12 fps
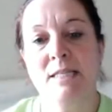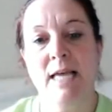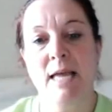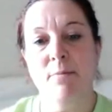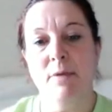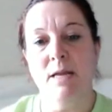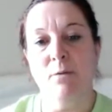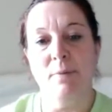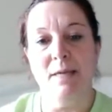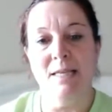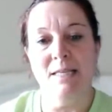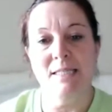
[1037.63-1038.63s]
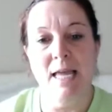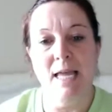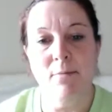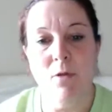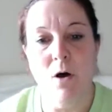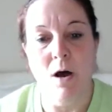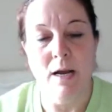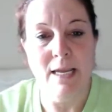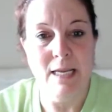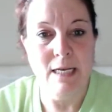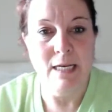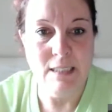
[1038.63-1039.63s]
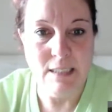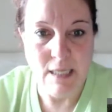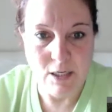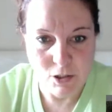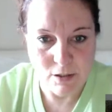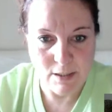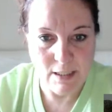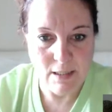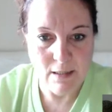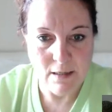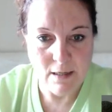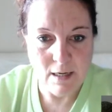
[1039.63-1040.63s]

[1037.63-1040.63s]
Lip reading: same. It'll be the same login essentially.